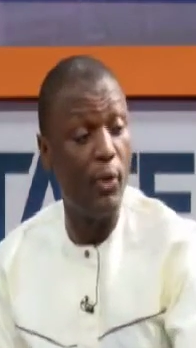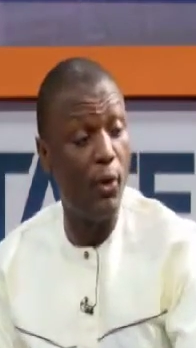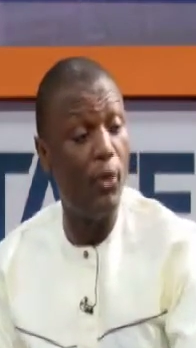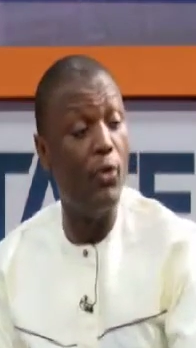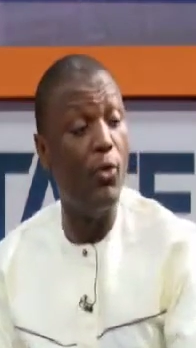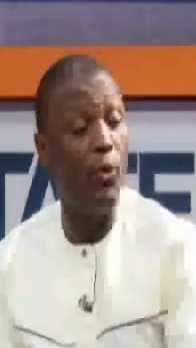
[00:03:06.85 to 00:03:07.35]

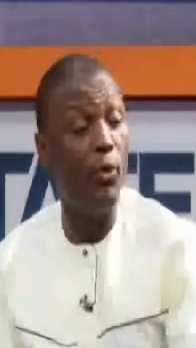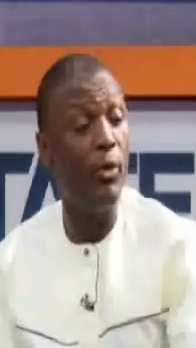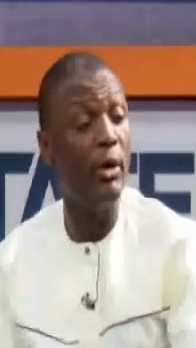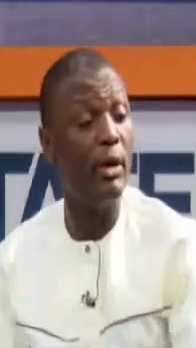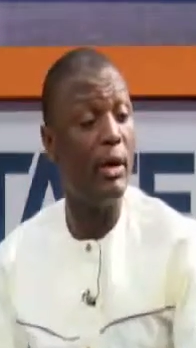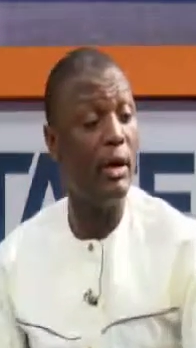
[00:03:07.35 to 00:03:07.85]
all know
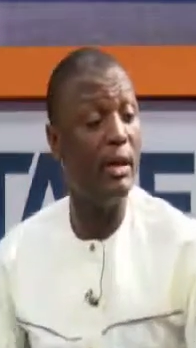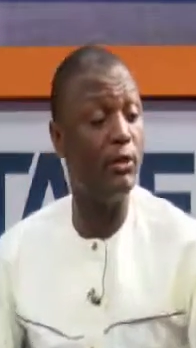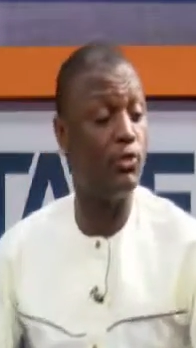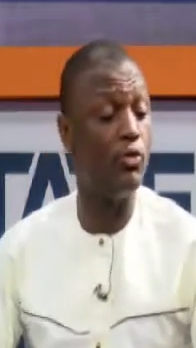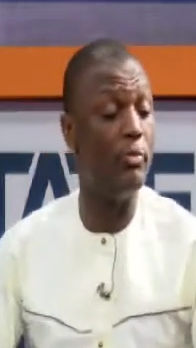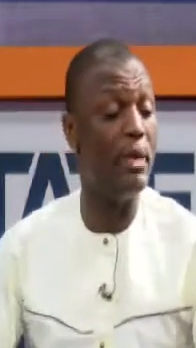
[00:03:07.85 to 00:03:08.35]
it
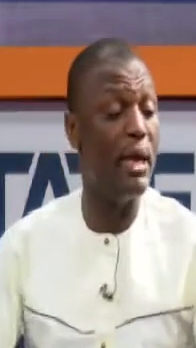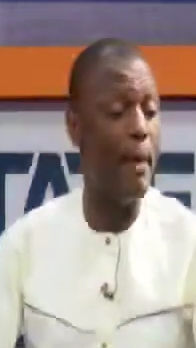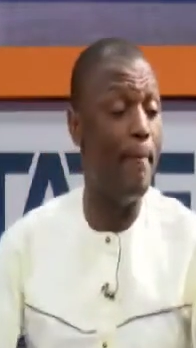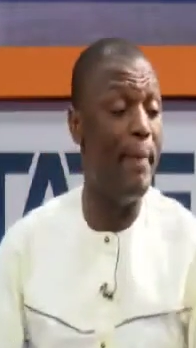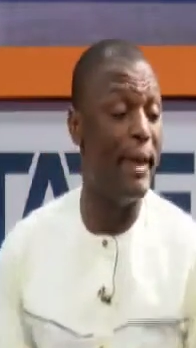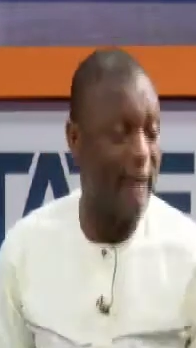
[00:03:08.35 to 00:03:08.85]
should be a
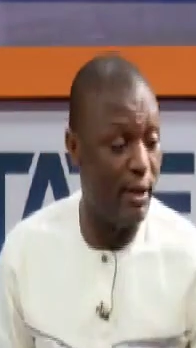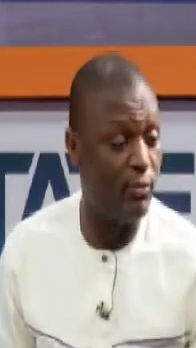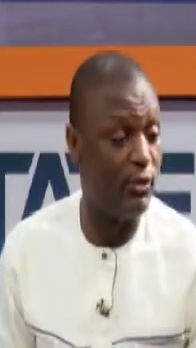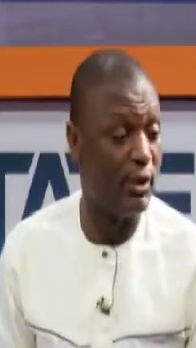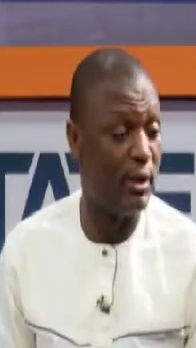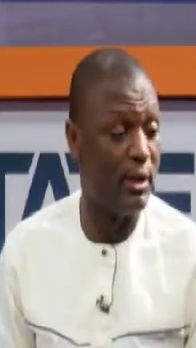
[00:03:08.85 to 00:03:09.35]
big
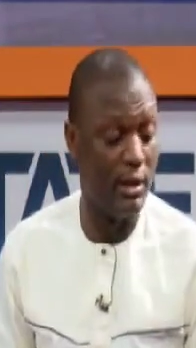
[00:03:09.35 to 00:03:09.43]
country.